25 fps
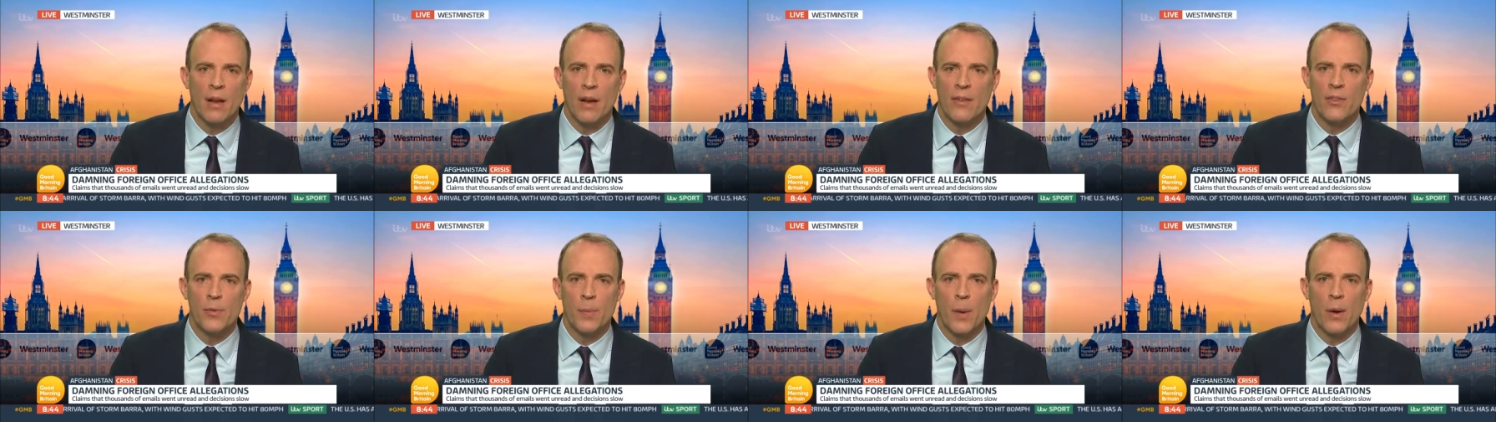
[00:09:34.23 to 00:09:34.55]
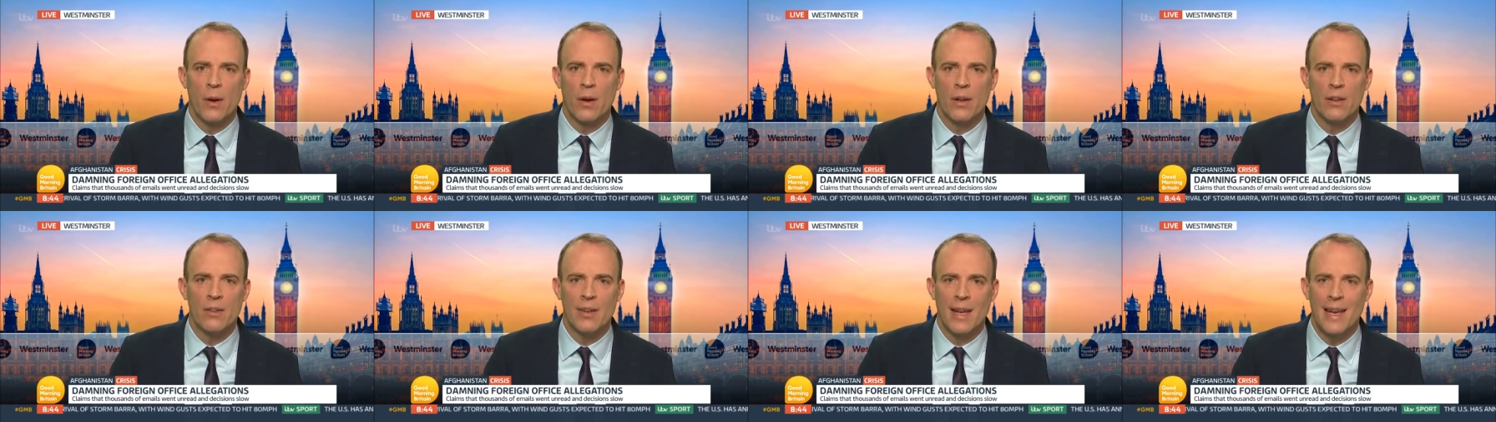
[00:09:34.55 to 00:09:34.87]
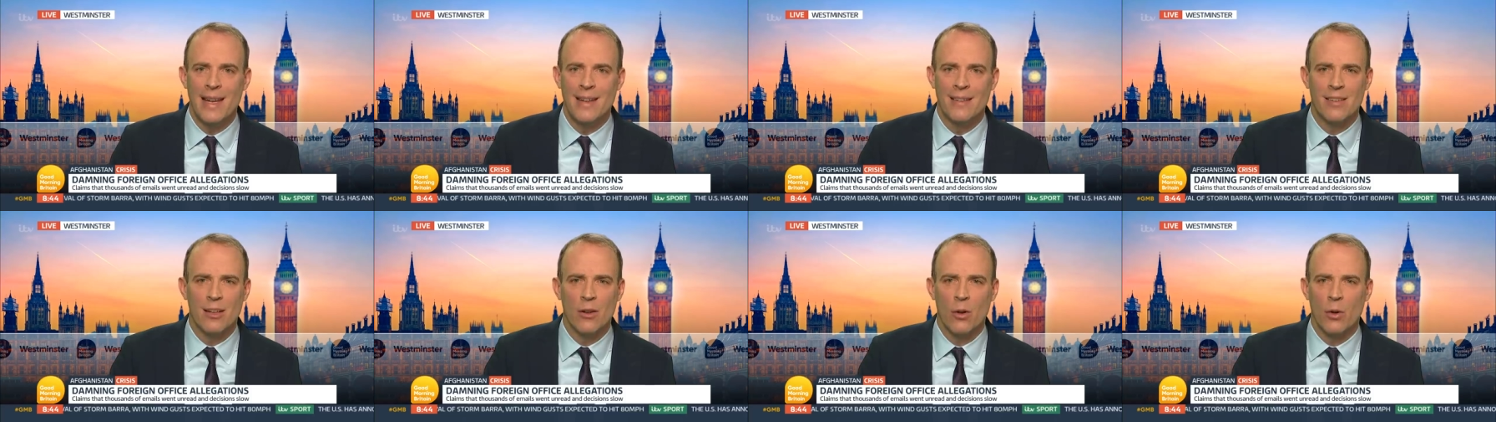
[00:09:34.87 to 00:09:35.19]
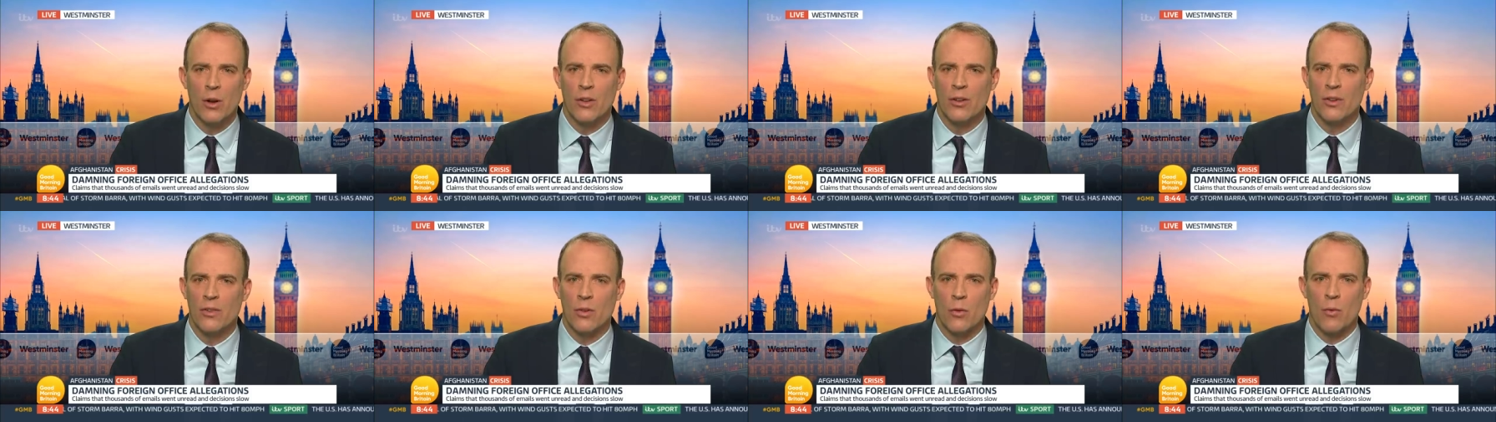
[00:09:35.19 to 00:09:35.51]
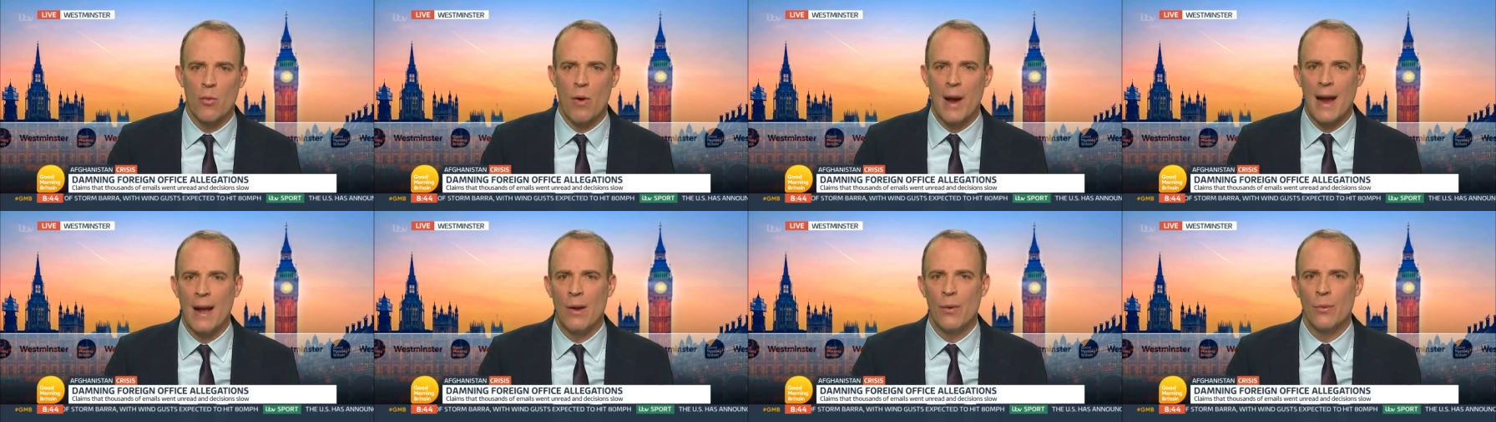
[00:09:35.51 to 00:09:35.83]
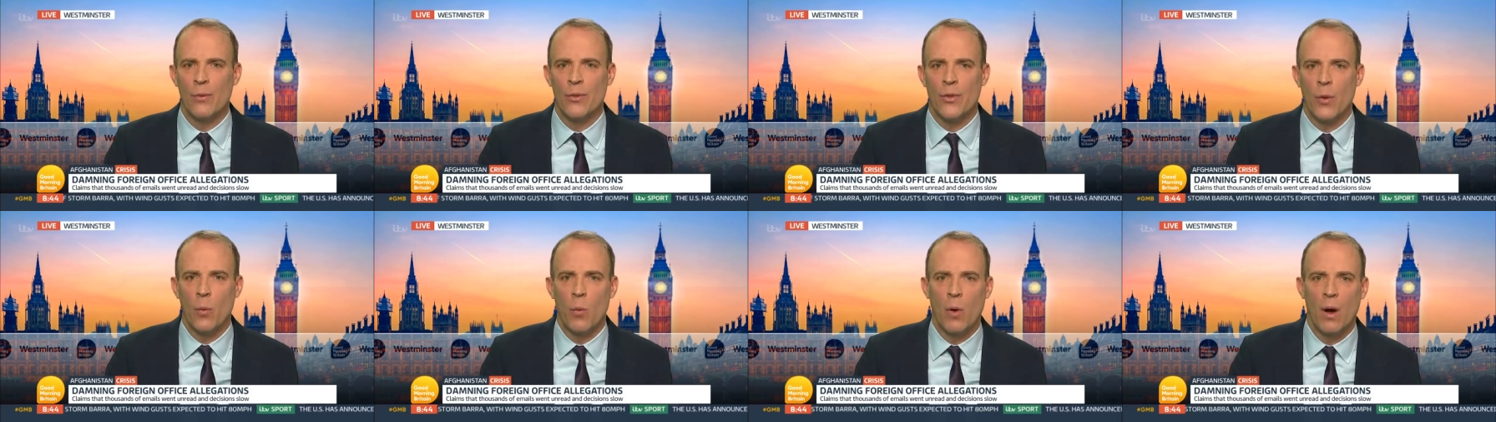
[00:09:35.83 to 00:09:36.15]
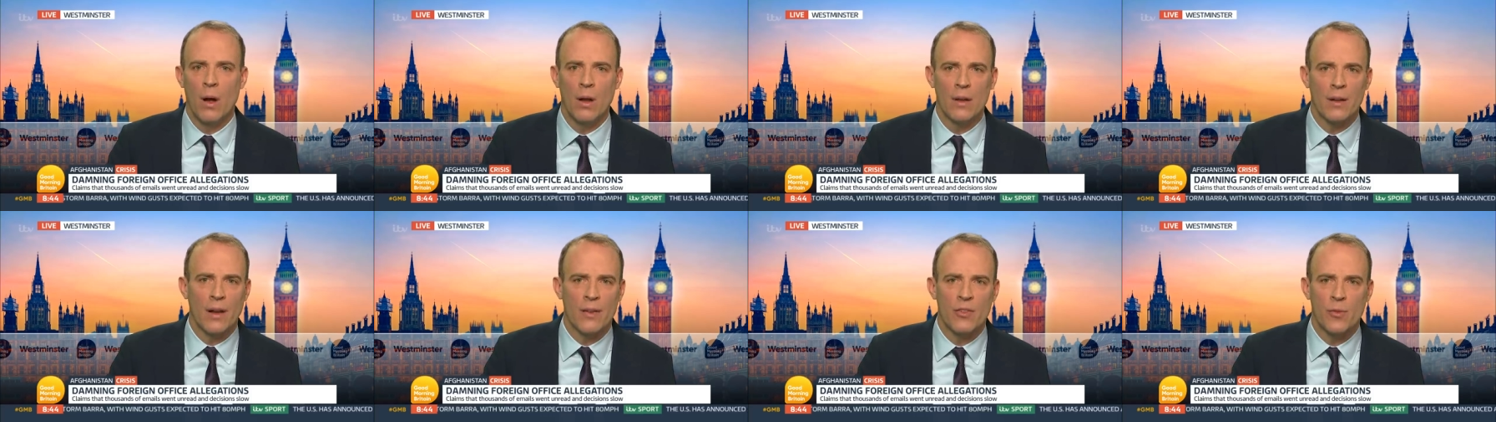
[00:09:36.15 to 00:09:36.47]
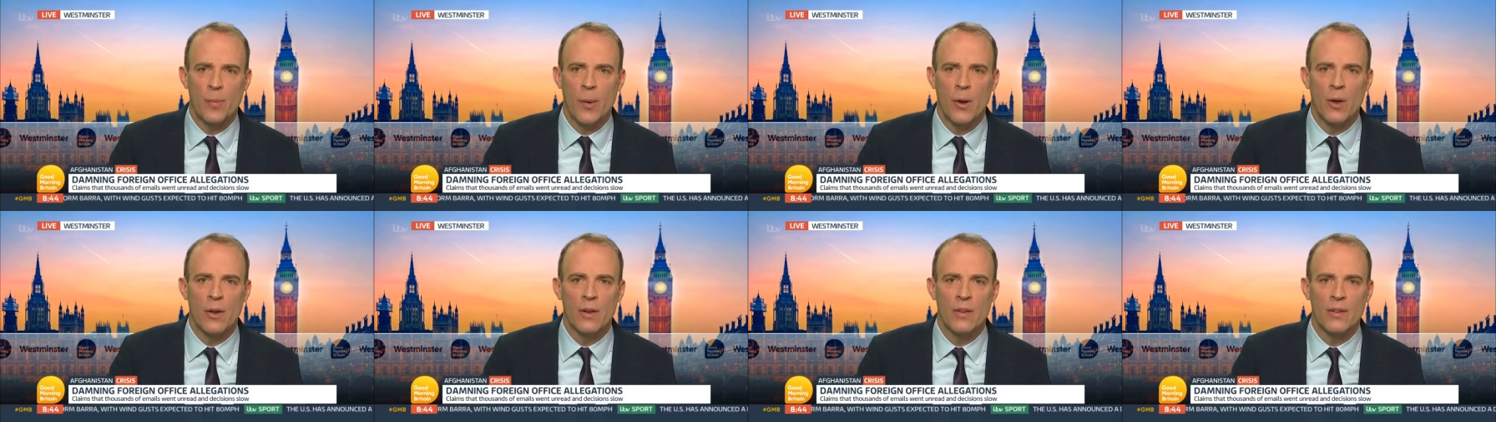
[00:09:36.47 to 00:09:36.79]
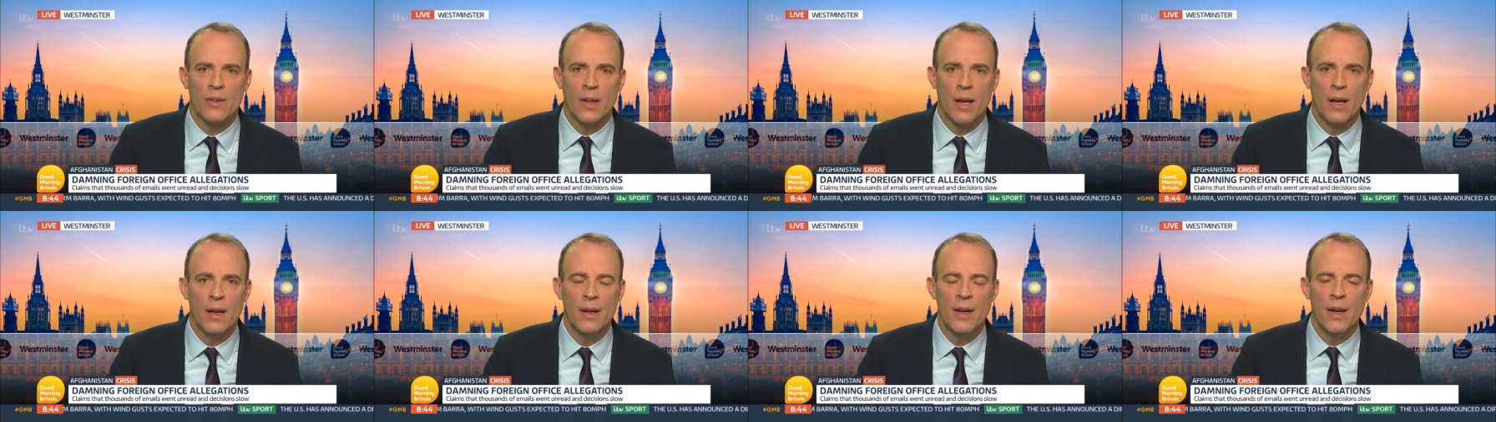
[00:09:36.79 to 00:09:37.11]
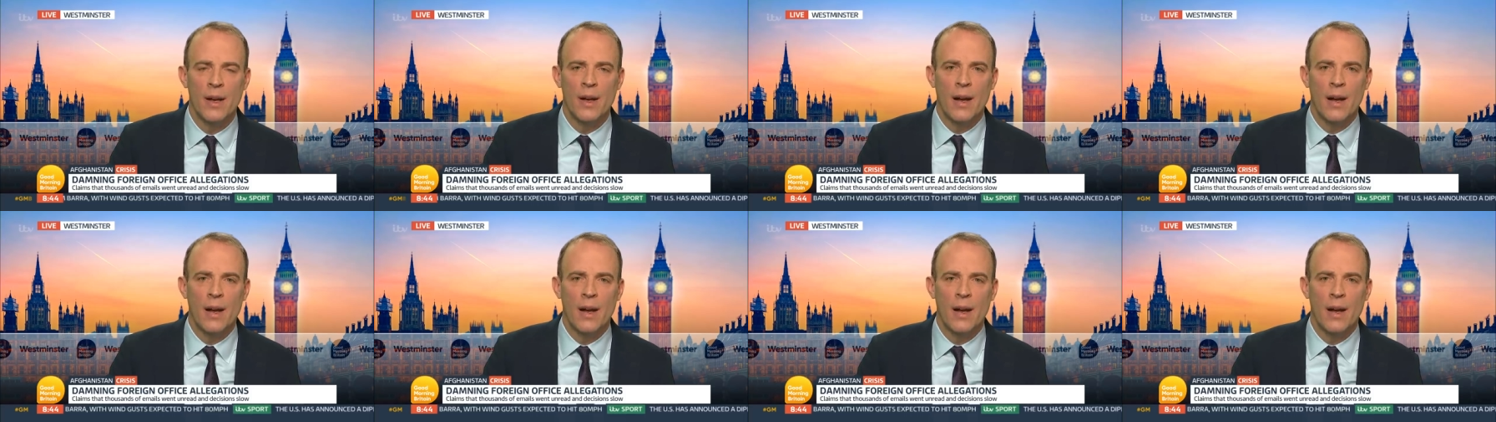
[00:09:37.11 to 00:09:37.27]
and I've spoken to interlocutors around the world, I've spoken to